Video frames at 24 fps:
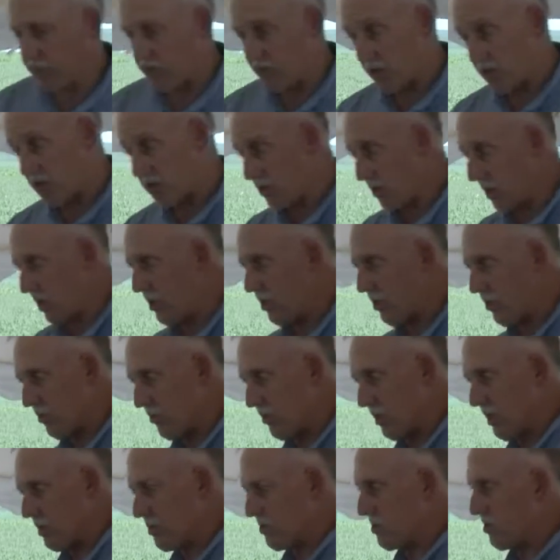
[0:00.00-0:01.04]
far as I
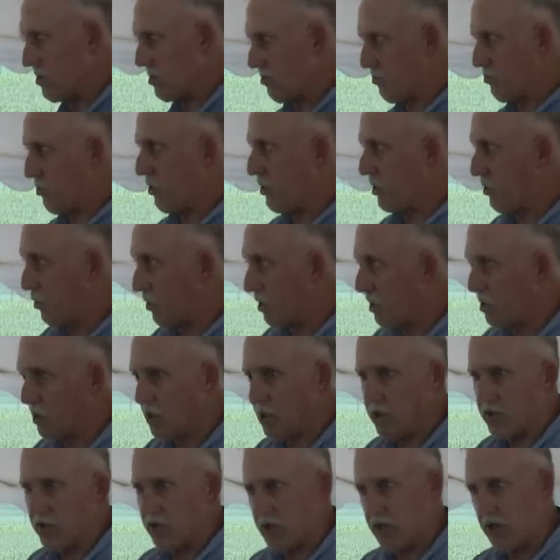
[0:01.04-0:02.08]
know, that's pretty well
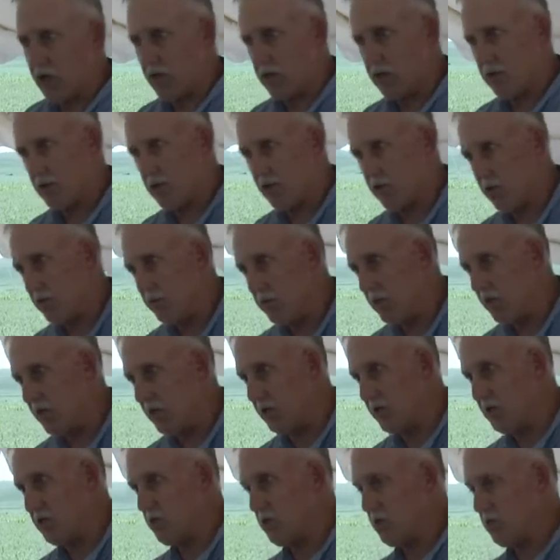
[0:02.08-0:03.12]
how you
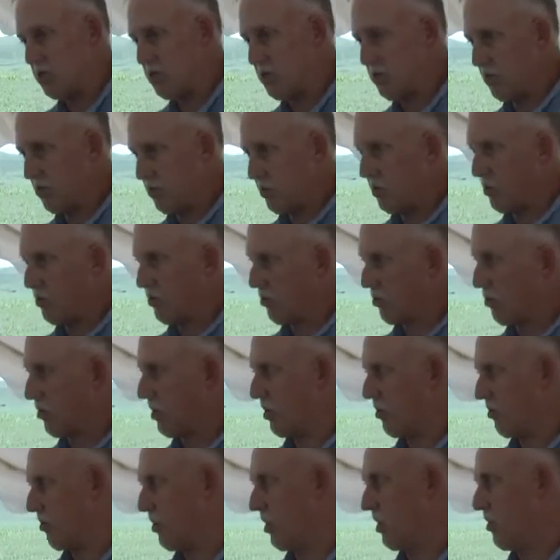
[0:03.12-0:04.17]
manage root and
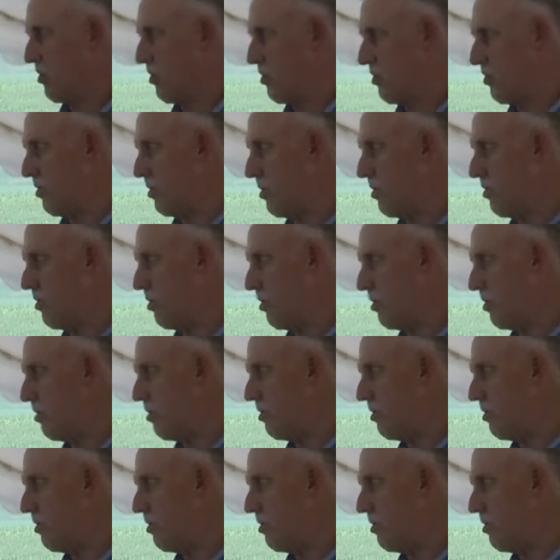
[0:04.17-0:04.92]
crown rot diseases.